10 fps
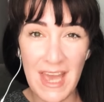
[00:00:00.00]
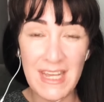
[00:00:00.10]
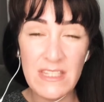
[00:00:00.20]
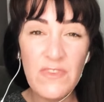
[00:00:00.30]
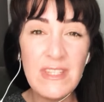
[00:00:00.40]
and
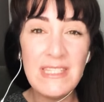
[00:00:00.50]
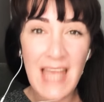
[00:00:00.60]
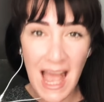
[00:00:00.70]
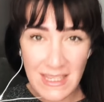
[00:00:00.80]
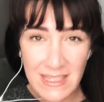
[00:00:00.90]
it's
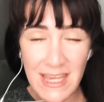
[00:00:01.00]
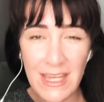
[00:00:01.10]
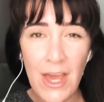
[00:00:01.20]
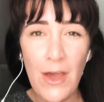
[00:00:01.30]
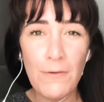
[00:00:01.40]

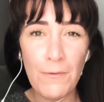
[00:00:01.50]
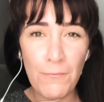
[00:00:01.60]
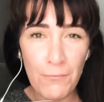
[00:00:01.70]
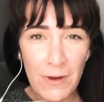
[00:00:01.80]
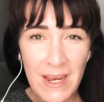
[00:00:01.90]
fantastic for
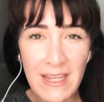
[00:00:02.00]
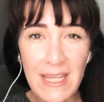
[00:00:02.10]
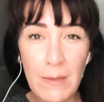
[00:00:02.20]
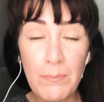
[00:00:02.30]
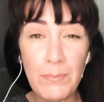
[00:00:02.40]

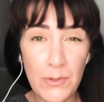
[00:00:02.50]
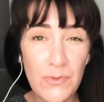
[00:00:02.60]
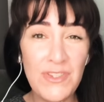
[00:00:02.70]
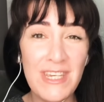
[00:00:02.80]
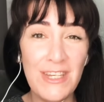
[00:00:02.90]
really
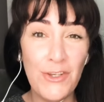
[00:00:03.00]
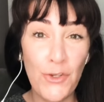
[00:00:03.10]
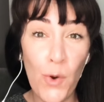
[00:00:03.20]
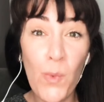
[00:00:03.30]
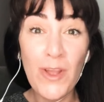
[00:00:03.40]
boosting
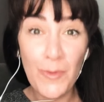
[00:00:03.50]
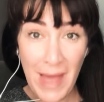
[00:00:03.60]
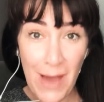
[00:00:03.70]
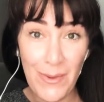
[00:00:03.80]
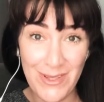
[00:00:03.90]
your
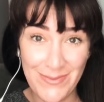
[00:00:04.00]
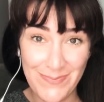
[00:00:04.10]
willpower.